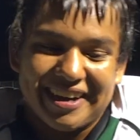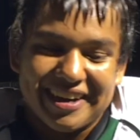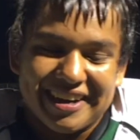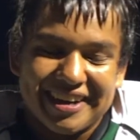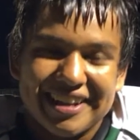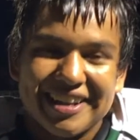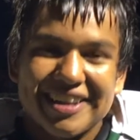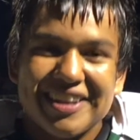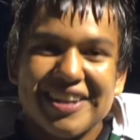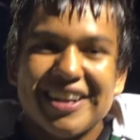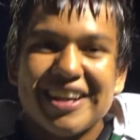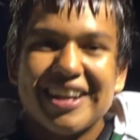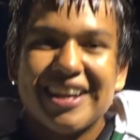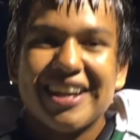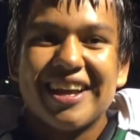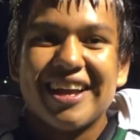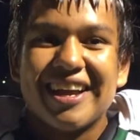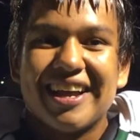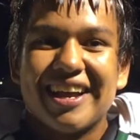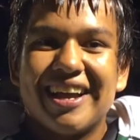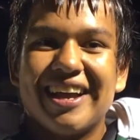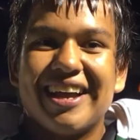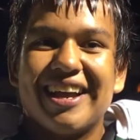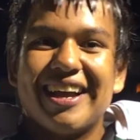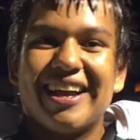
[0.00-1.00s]
yeah, it was fun to
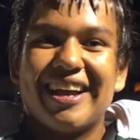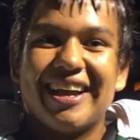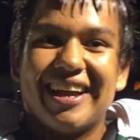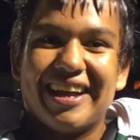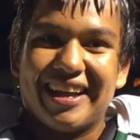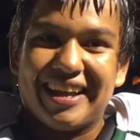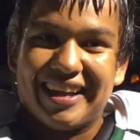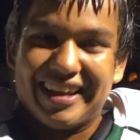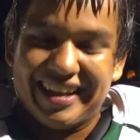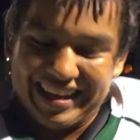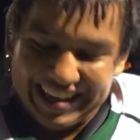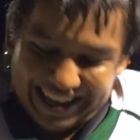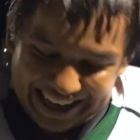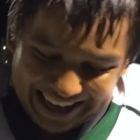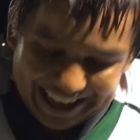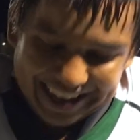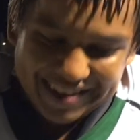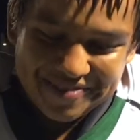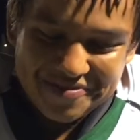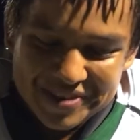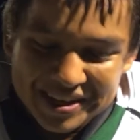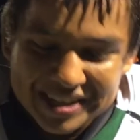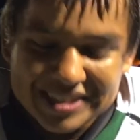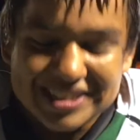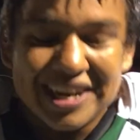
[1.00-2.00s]
watch the big man
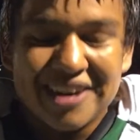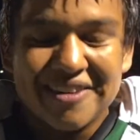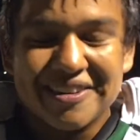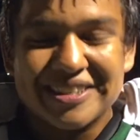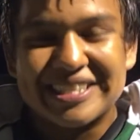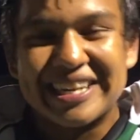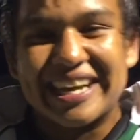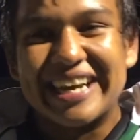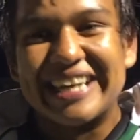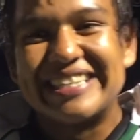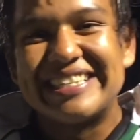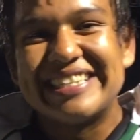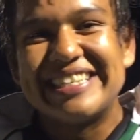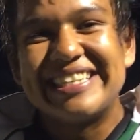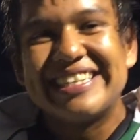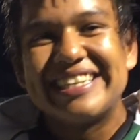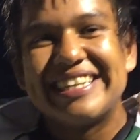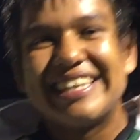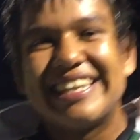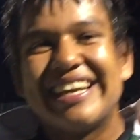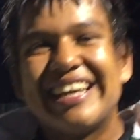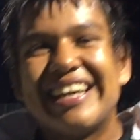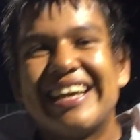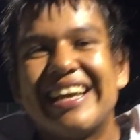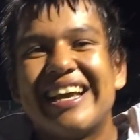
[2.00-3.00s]
run. Yeah, it's always nice.
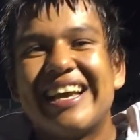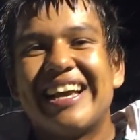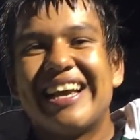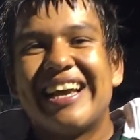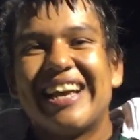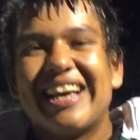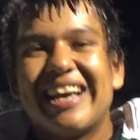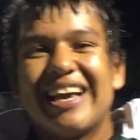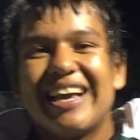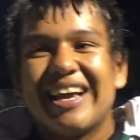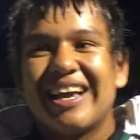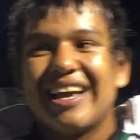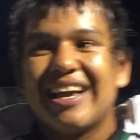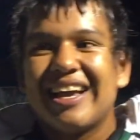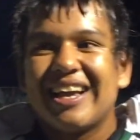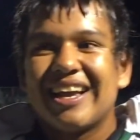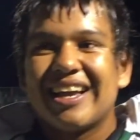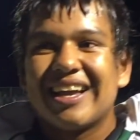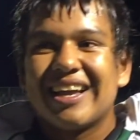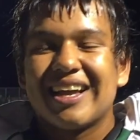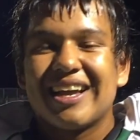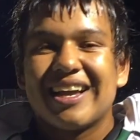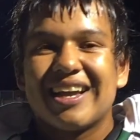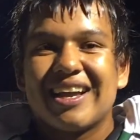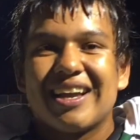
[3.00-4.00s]
on the uh, on the line,
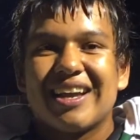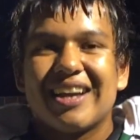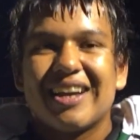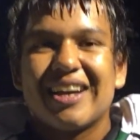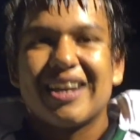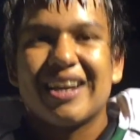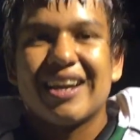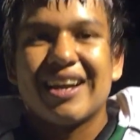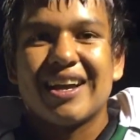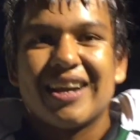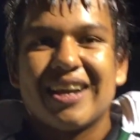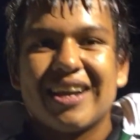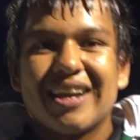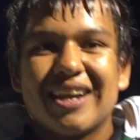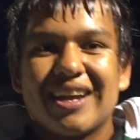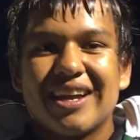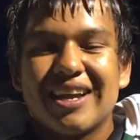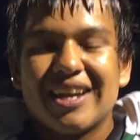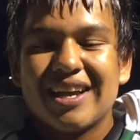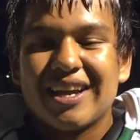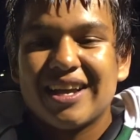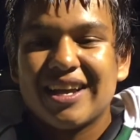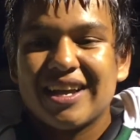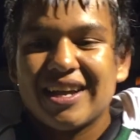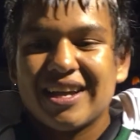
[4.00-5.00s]
how did how was it tonight? You
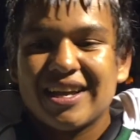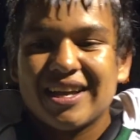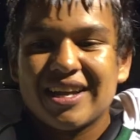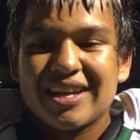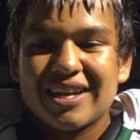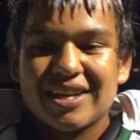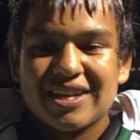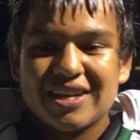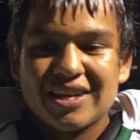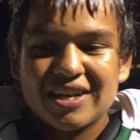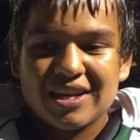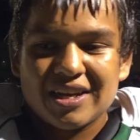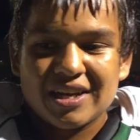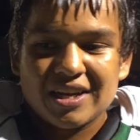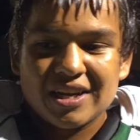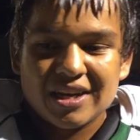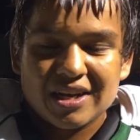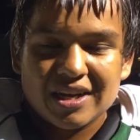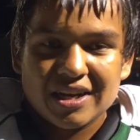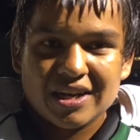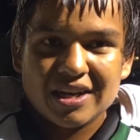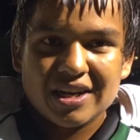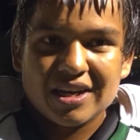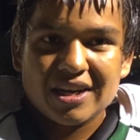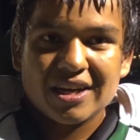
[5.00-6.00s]
have uh, kind of a young
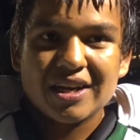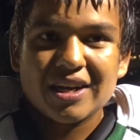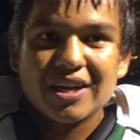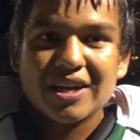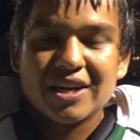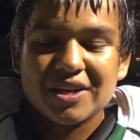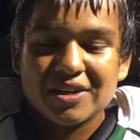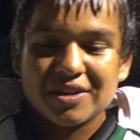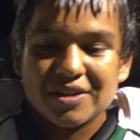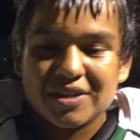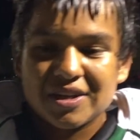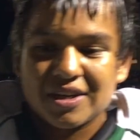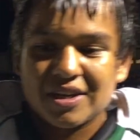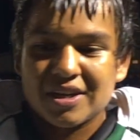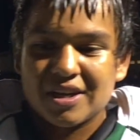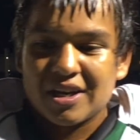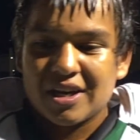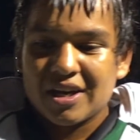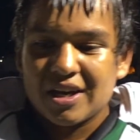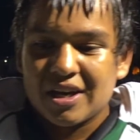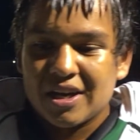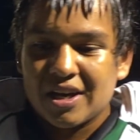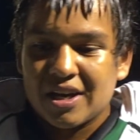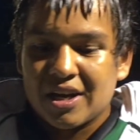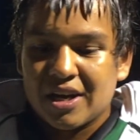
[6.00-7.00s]
line, so how did the, how
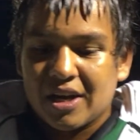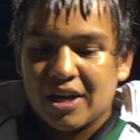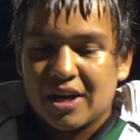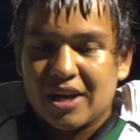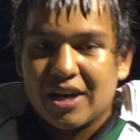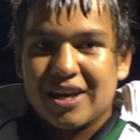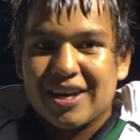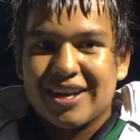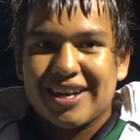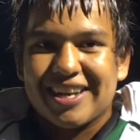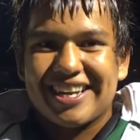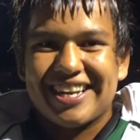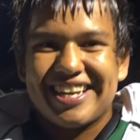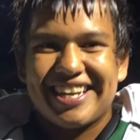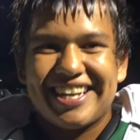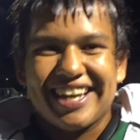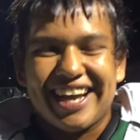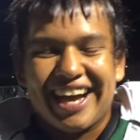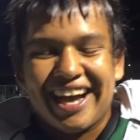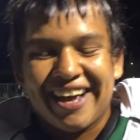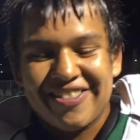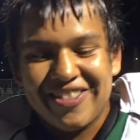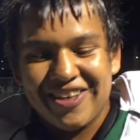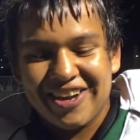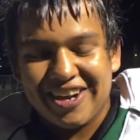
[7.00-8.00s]
did the team do?
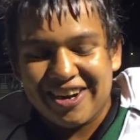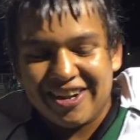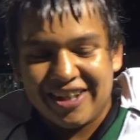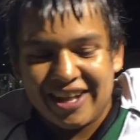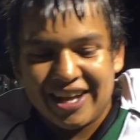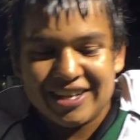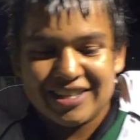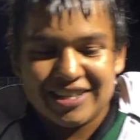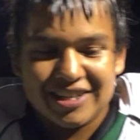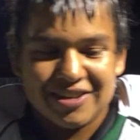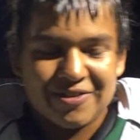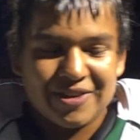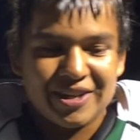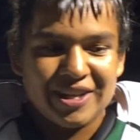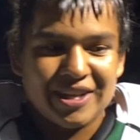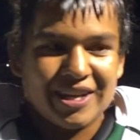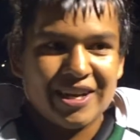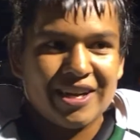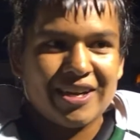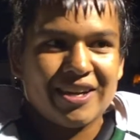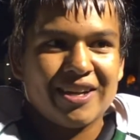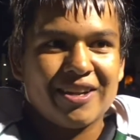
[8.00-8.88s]
I think our line did really good.